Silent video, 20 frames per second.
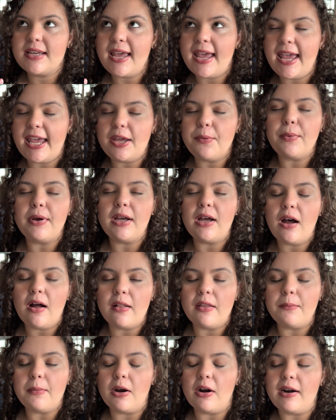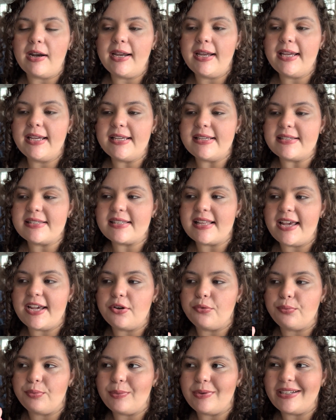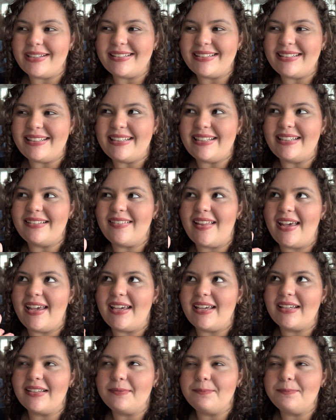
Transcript: hate when calamari is like really like